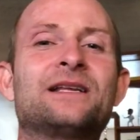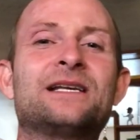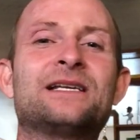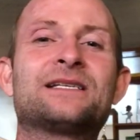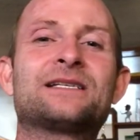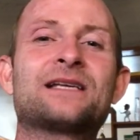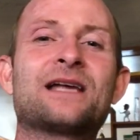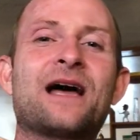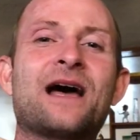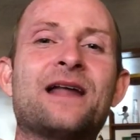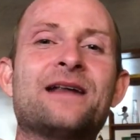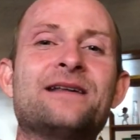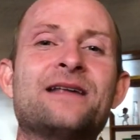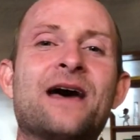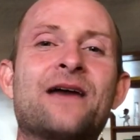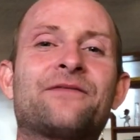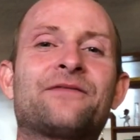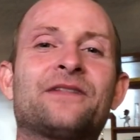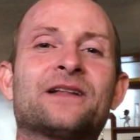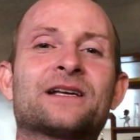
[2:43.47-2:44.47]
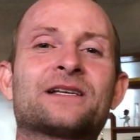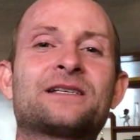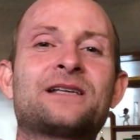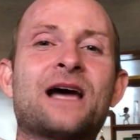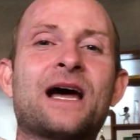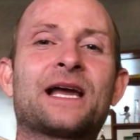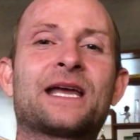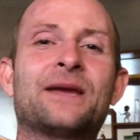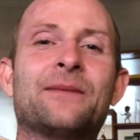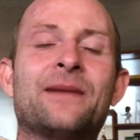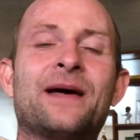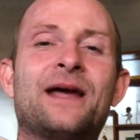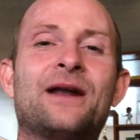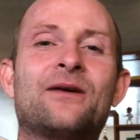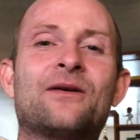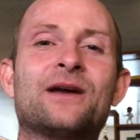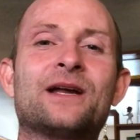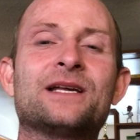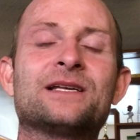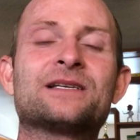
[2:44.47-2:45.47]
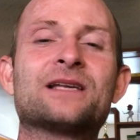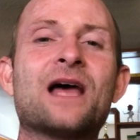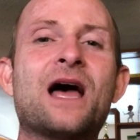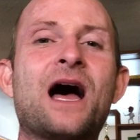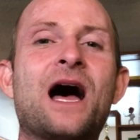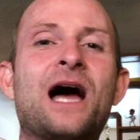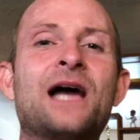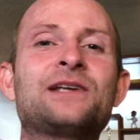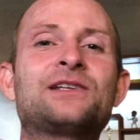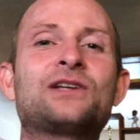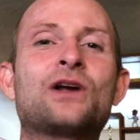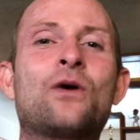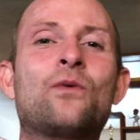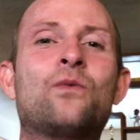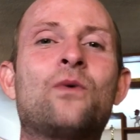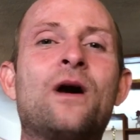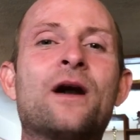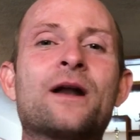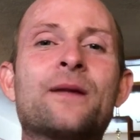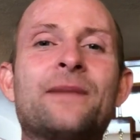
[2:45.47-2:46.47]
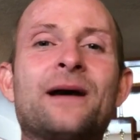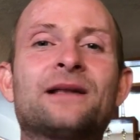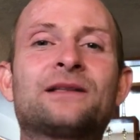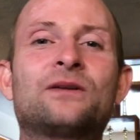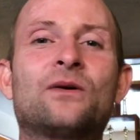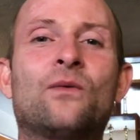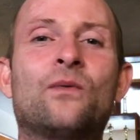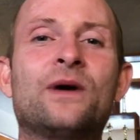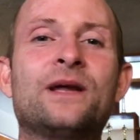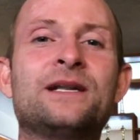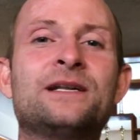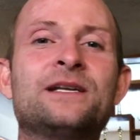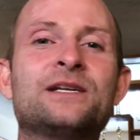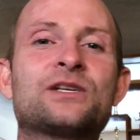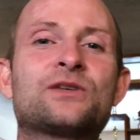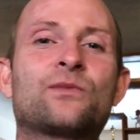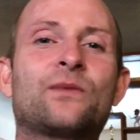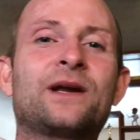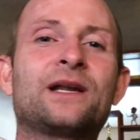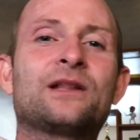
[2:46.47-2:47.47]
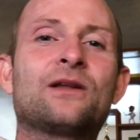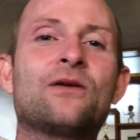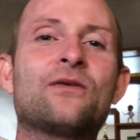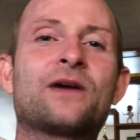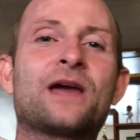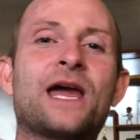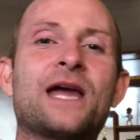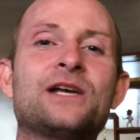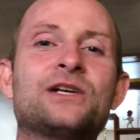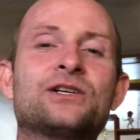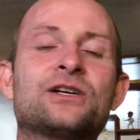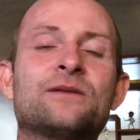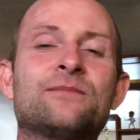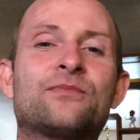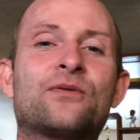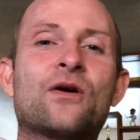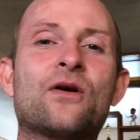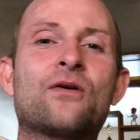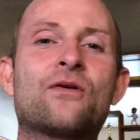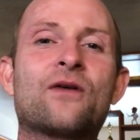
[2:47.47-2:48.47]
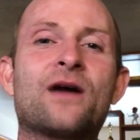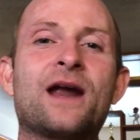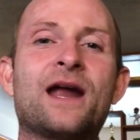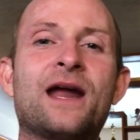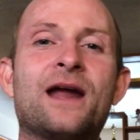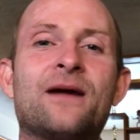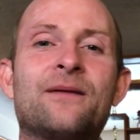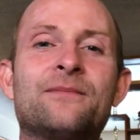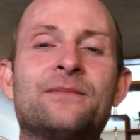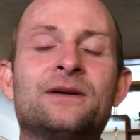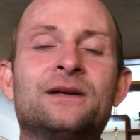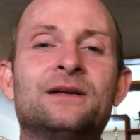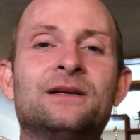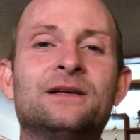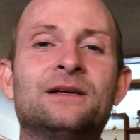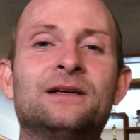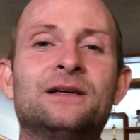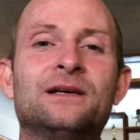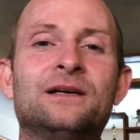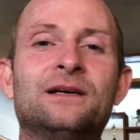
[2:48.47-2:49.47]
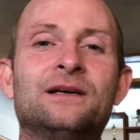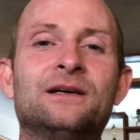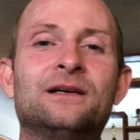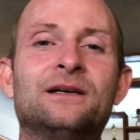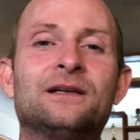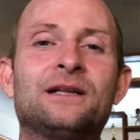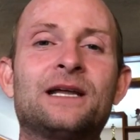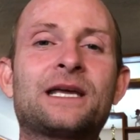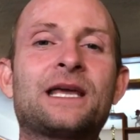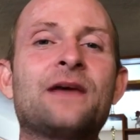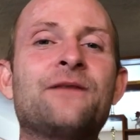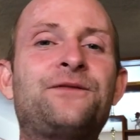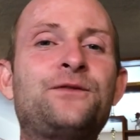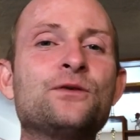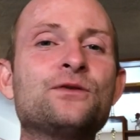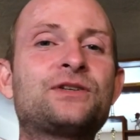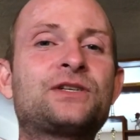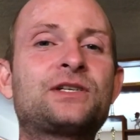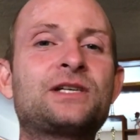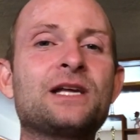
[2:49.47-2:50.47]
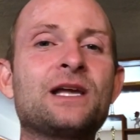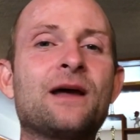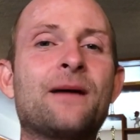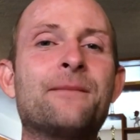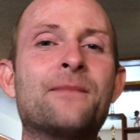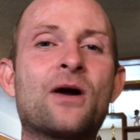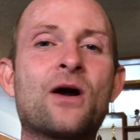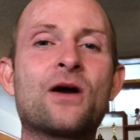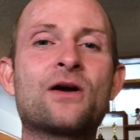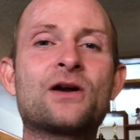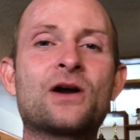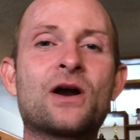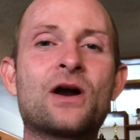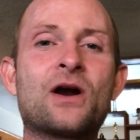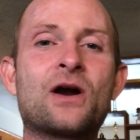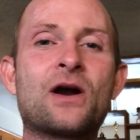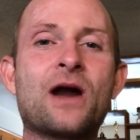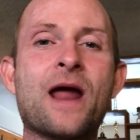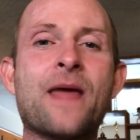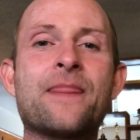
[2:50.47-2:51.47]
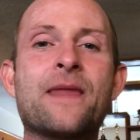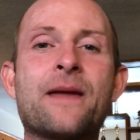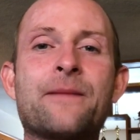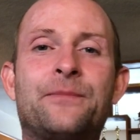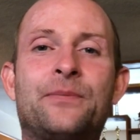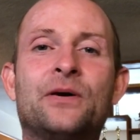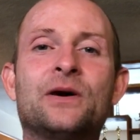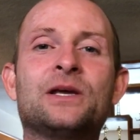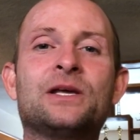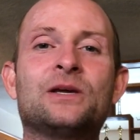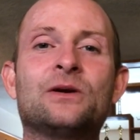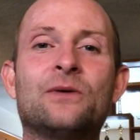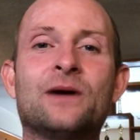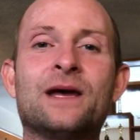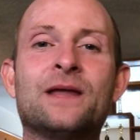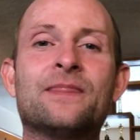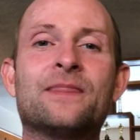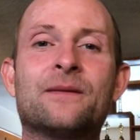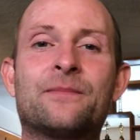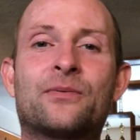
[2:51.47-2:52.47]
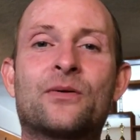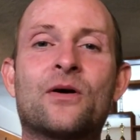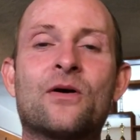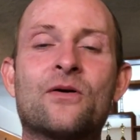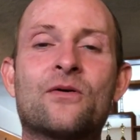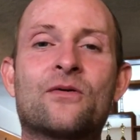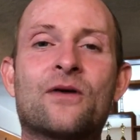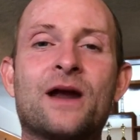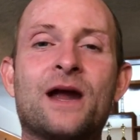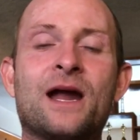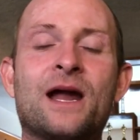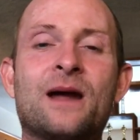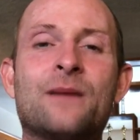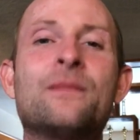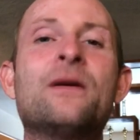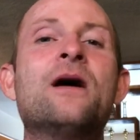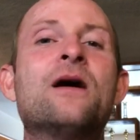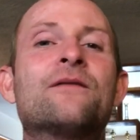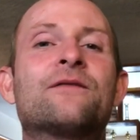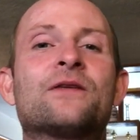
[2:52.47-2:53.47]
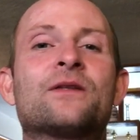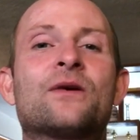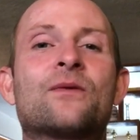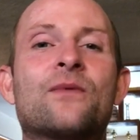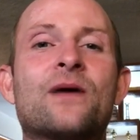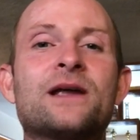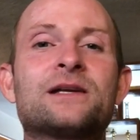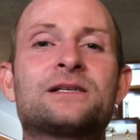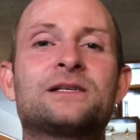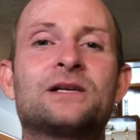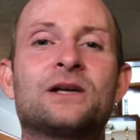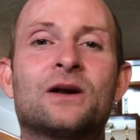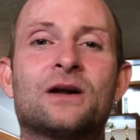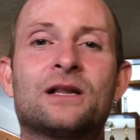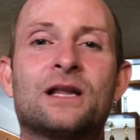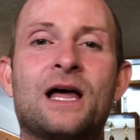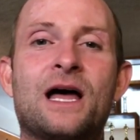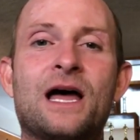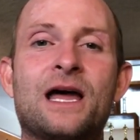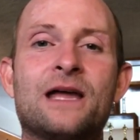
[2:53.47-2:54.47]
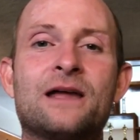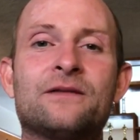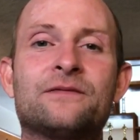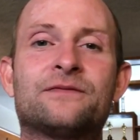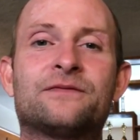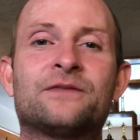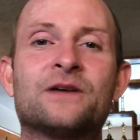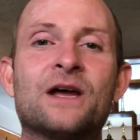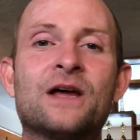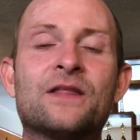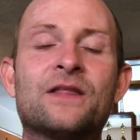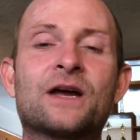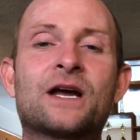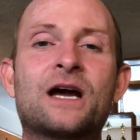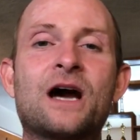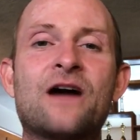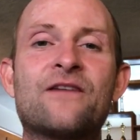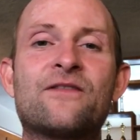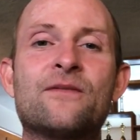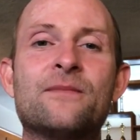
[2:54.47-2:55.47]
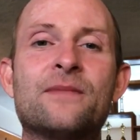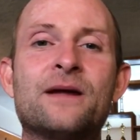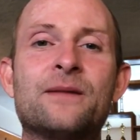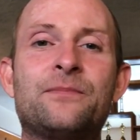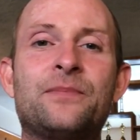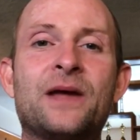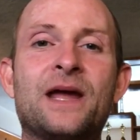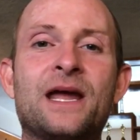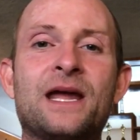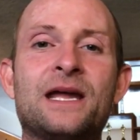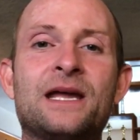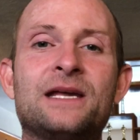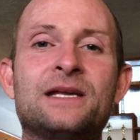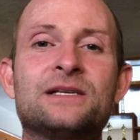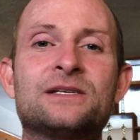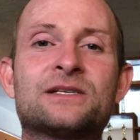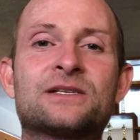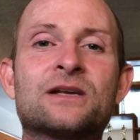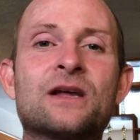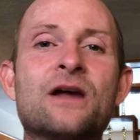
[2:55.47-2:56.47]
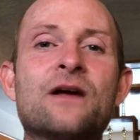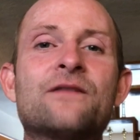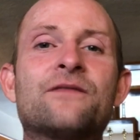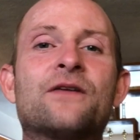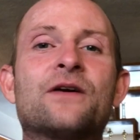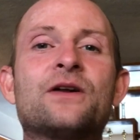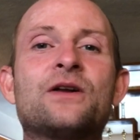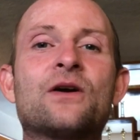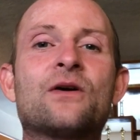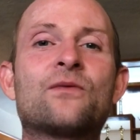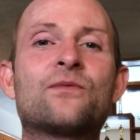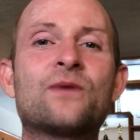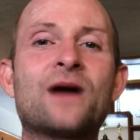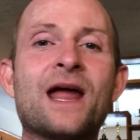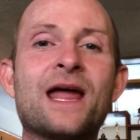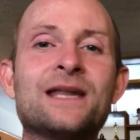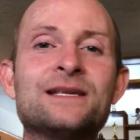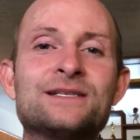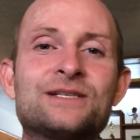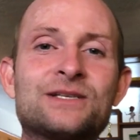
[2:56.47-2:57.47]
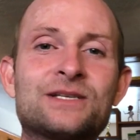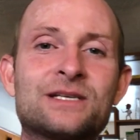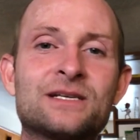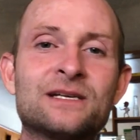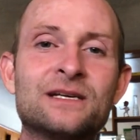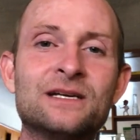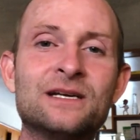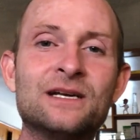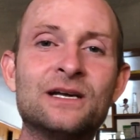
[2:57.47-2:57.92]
these Netflix documentaries. I saw one about the witness relocation program. Like, if you see a murder and they put you in the program, for the rest of your life, the government pays for your rent,